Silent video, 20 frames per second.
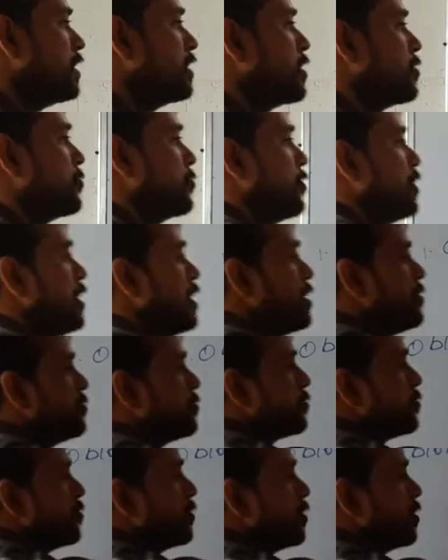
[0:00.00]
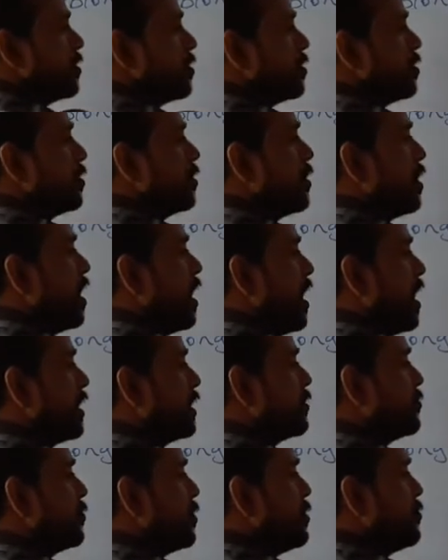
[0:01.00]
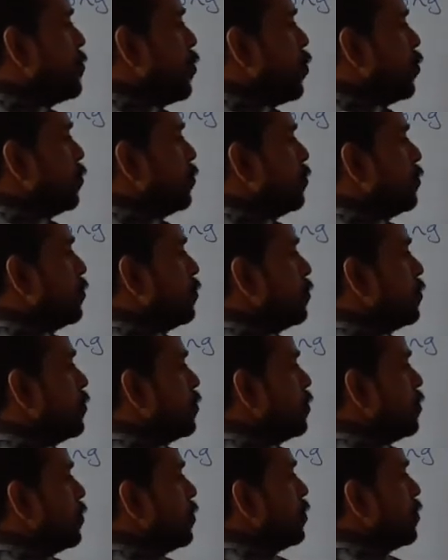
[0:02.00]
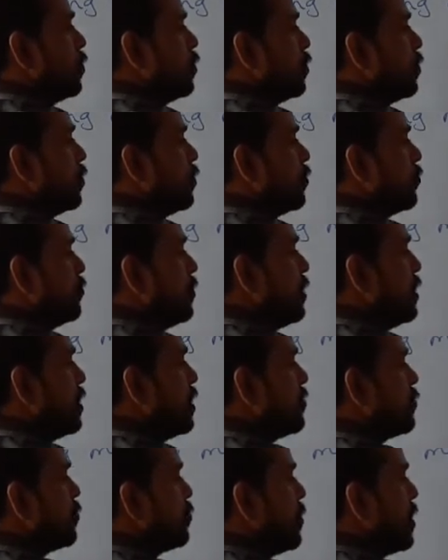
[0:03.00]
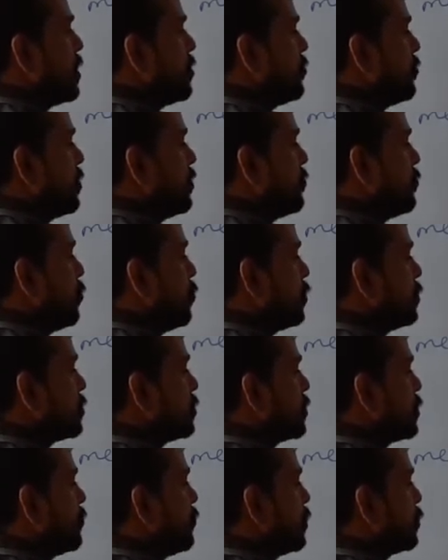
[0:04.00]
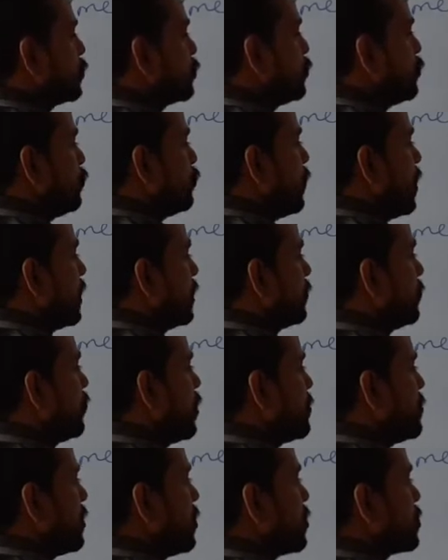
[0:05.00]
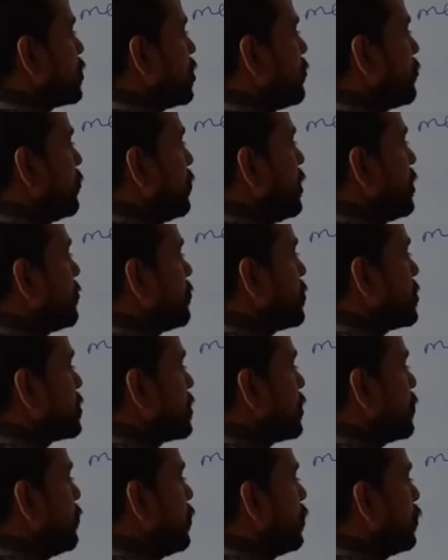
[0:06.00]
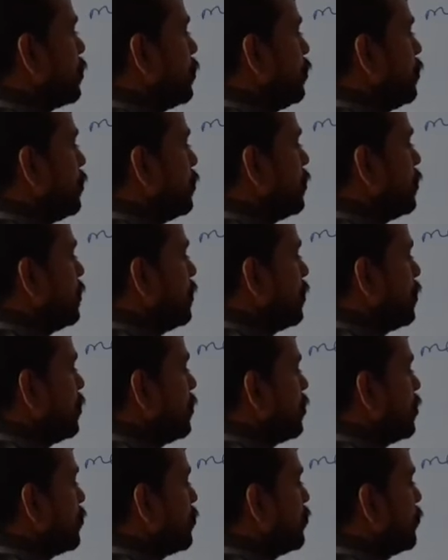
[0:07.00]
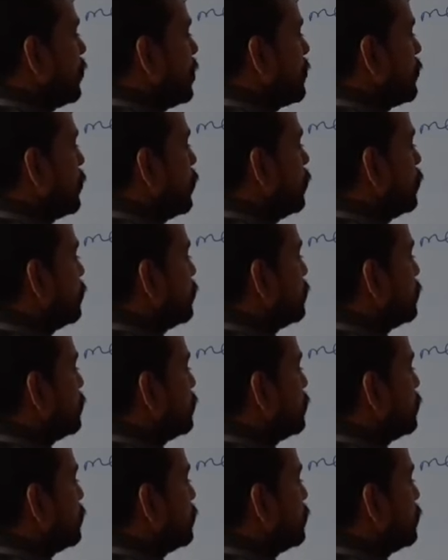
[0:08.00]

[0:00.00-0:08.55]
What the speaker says: the VF and the VO, VF by VO is equals to 1. Why? Because of VF is equal to VO